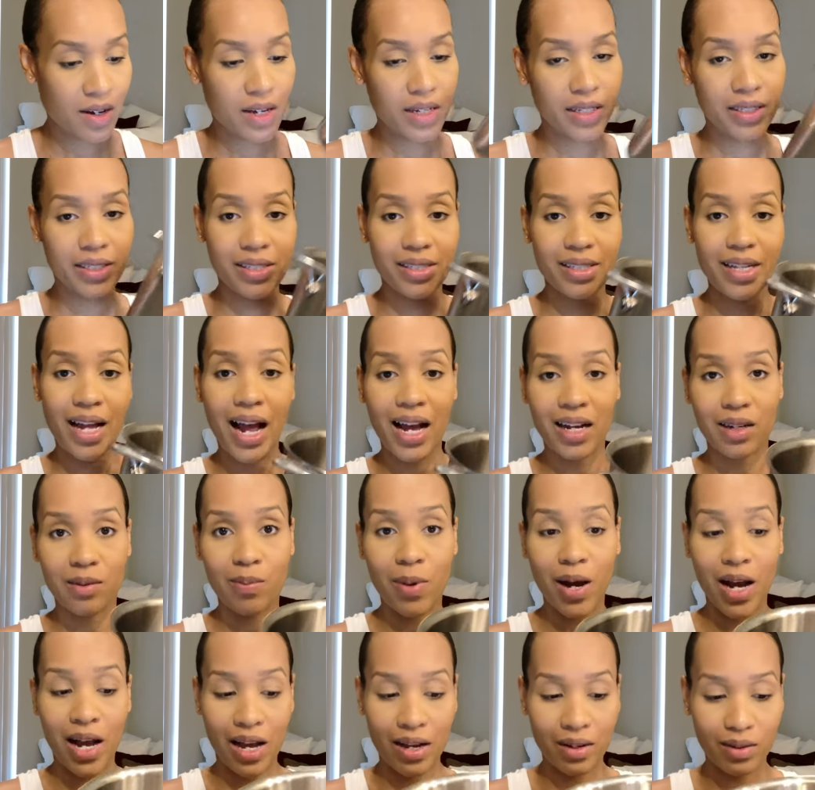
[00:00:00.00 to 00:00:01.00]
stock
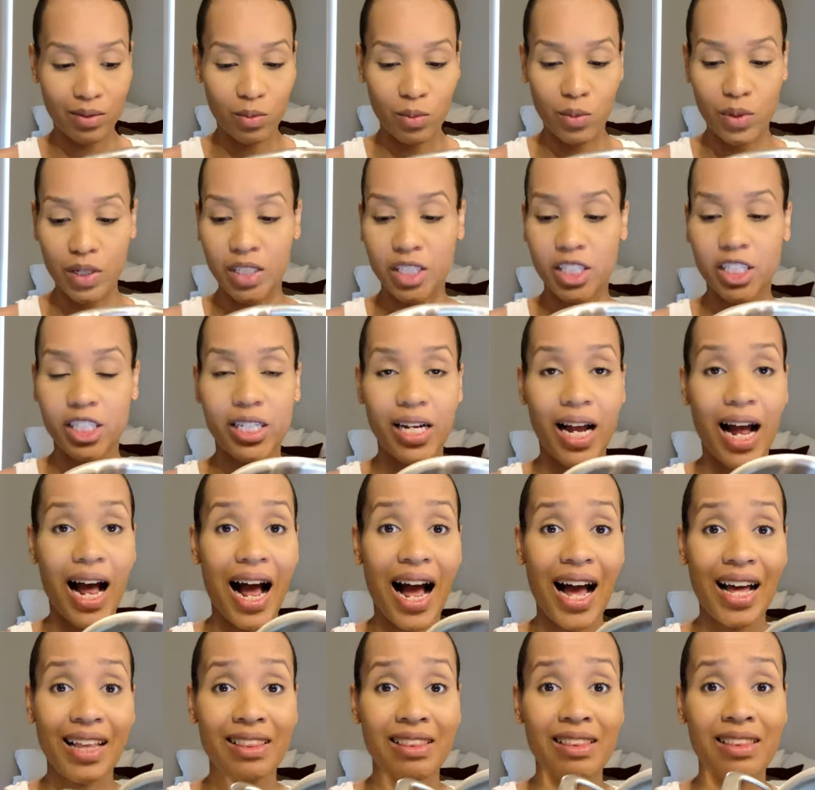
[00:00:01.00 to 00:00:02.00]
pot, which
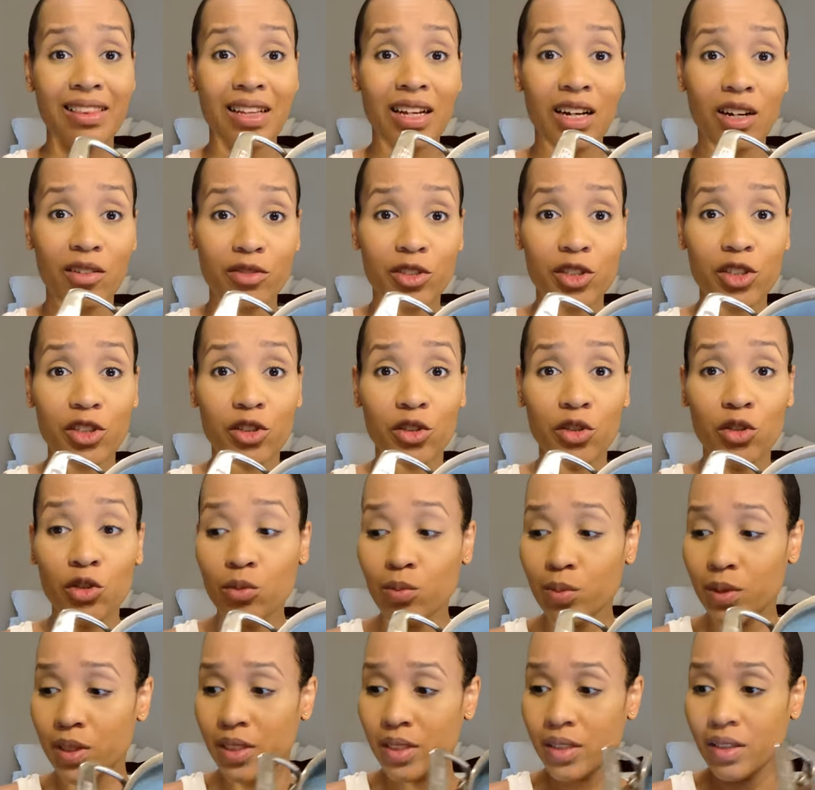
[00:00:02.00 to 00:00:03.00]
I love
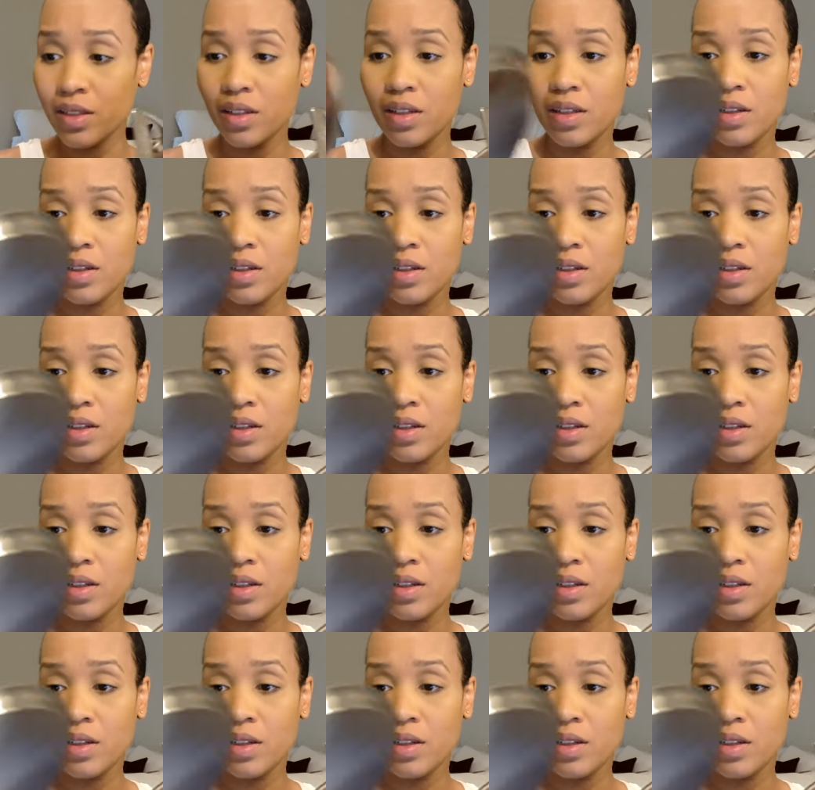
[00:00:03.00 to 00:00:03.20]
soups.